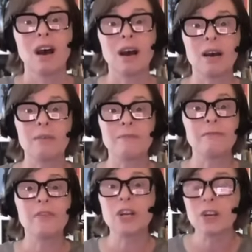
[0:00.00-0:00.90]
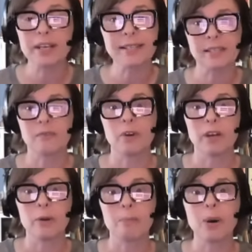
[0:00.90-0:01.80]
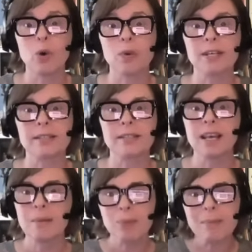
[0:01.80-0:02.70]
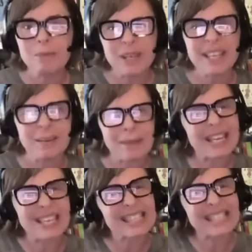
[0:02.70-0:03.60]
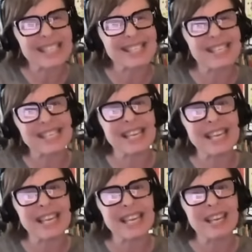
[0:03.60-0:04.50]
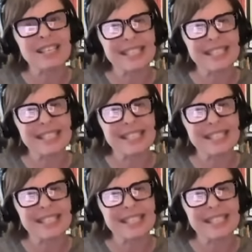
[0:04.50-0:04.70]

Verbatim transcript: uh, various different components, probably that made it a little sticky,